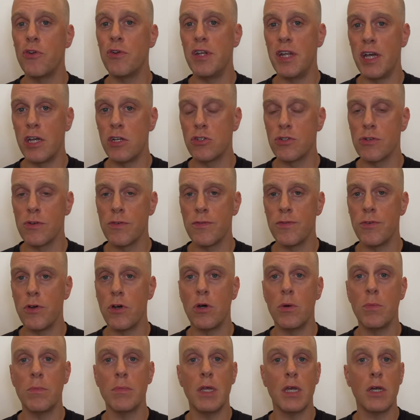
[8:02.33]
Nitro
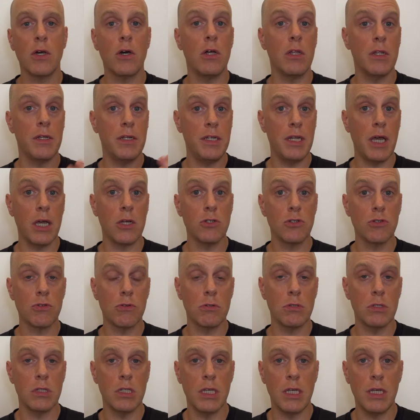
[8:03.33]
Foam. They call it
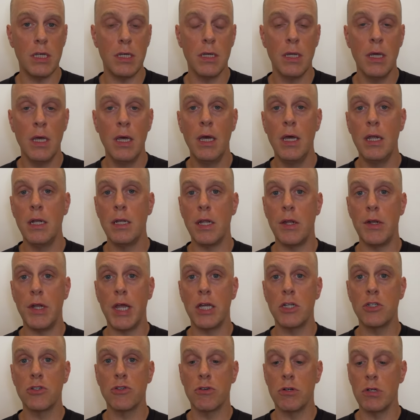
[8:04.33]
Nitro Elite. Now,
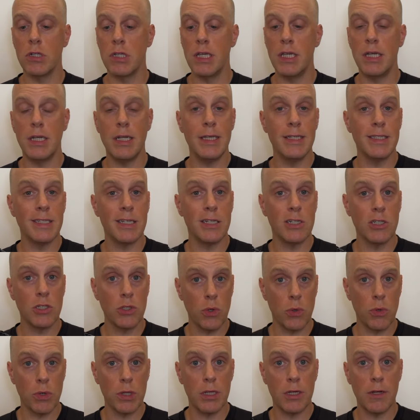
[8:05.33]
Nitro Elite is a
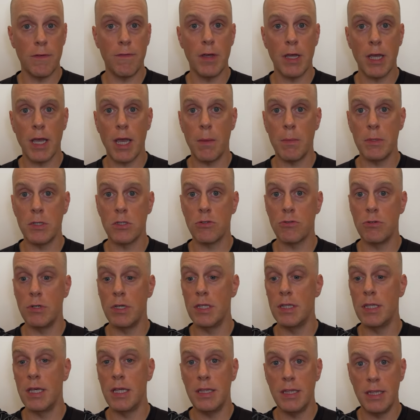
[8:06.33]
totally different chemistry
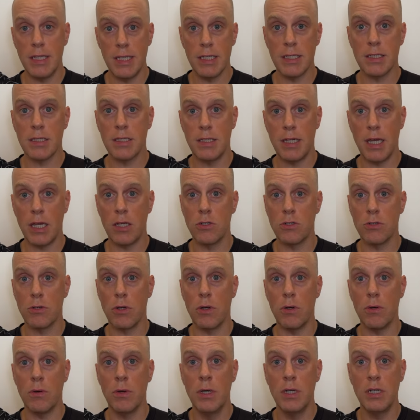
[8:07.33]
than this
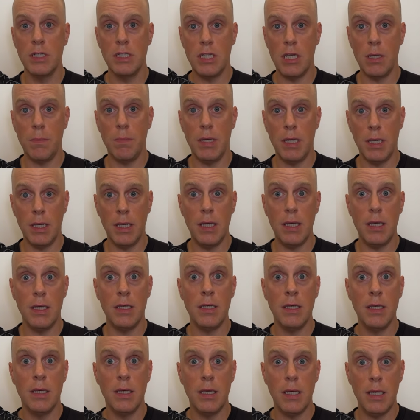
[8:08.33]
Nitro
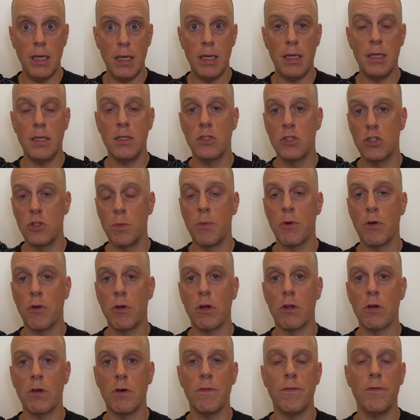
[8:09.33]
TPEE
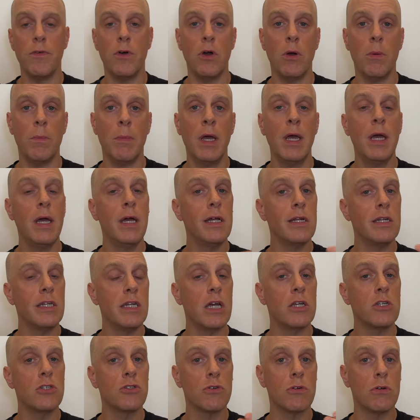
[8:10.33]
supercritical foam.
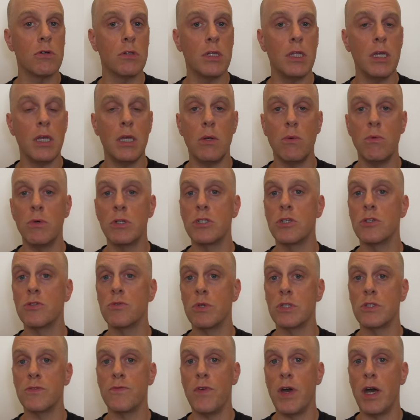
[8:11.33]
Nitro Elite, which is
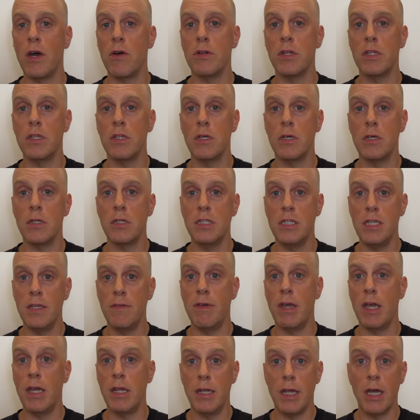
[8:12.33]
what's found in the
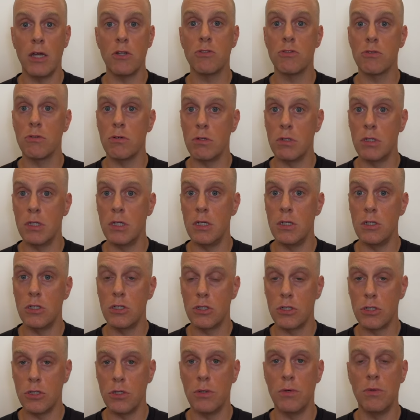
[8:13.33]
Deviate Nitro Elite
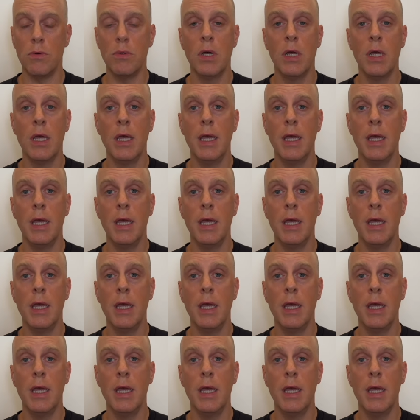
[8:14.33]
shoe,